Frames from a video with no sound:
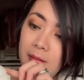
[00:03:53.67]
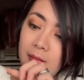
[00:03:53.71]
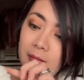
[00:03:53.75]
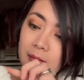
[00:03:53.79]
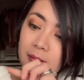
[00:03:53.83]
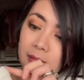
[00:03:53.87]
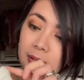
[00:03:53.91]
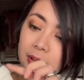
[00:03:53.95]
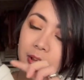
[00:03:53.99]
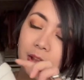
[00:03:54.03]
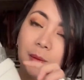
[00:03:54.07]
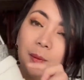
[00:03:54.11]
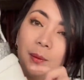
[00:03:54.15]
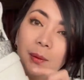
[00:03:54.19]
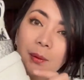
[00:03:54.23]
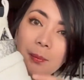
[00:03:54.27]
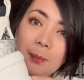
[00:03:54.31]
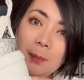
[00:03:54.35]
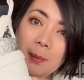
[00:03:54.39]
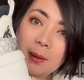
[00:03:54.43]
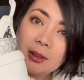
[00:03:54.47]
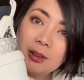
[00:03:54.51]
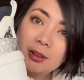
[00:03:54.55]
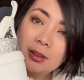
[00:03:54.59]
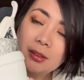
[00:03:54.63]
Shall we
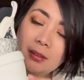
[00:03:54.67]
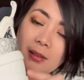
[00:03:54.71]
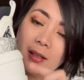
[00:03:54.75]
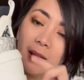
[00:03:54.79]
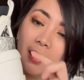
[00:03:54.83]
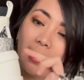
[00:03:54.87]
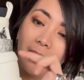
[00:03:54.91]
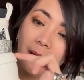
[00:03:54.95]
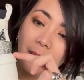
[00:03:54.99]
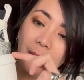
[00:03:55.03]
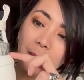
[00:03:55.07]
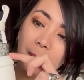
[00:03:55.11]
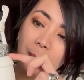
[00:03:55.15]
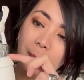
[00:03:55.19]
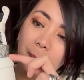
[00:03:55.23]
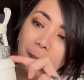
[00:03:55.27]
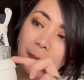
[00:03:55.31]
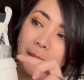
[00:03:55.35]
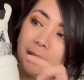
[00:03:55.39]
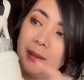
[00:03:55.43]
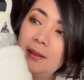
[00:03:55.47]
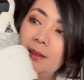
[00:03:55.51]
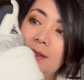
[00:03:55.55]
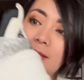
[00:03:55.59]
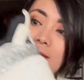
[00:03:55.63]
measure how
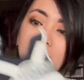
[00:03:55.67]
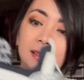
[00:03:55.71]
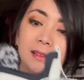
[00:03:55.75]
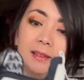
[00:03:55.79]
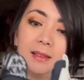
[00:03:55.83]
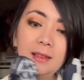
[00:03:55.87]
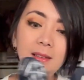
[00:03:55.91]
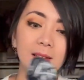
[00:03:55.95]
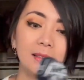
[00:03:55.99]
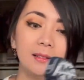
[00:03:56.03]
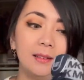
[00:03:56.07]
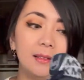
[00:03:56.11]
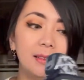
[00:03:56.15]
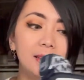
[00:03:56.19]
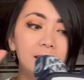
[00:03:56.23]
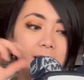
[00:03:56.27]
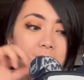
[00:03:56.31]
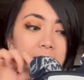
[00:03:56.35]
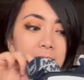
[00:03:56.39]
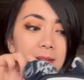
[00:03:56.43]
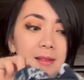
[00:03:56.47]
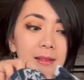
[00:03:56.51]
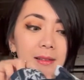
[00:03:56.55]
big this heel is?